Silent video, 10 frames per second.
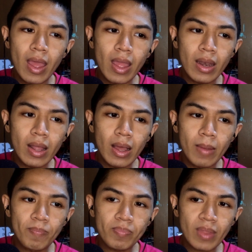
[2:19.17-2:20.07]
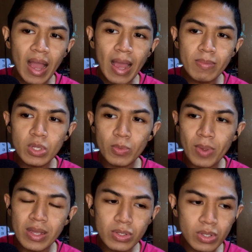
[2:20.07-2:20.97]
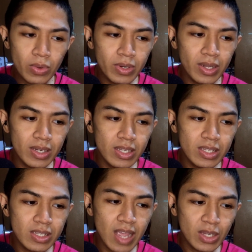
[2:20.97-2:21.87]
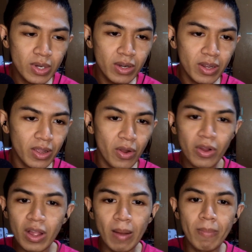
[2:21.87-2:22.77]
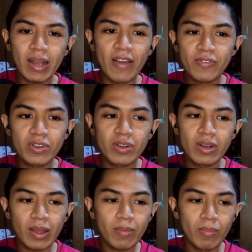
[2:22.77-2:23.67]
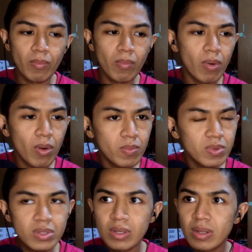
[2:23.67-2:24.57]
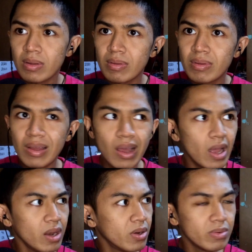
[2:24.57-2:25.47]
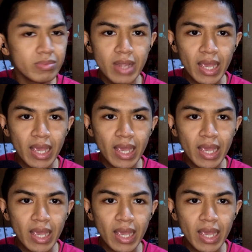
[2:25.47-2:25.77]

And I am surprised to know that this is actually like her comeback after like almost, I don't know,